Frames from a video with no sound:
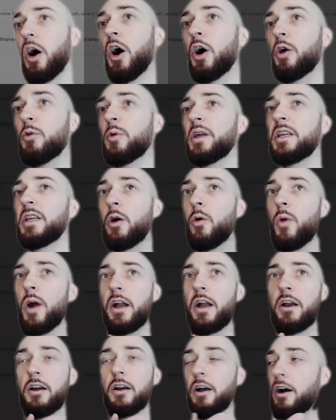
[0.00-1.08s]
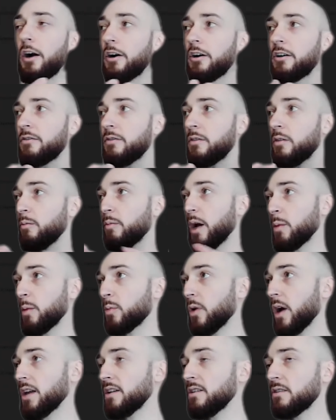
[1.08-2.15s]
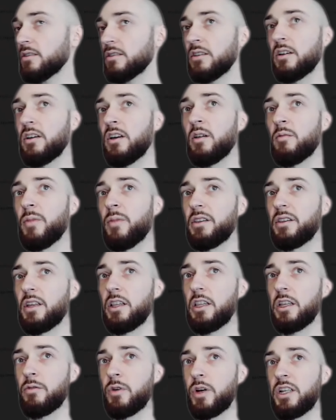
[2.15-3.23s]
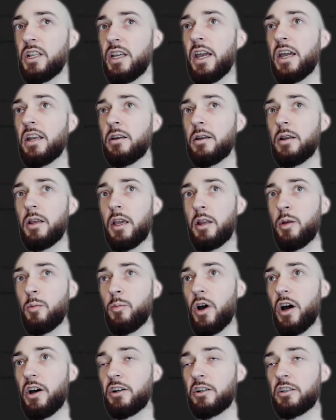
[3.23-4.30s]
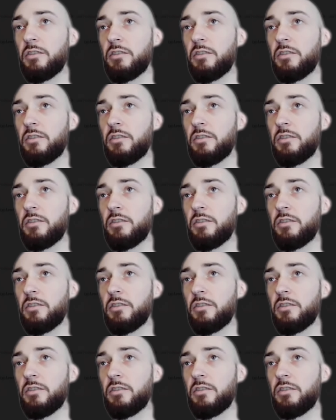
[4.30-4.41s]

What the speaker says: already aware of my price, my delivery day, and the product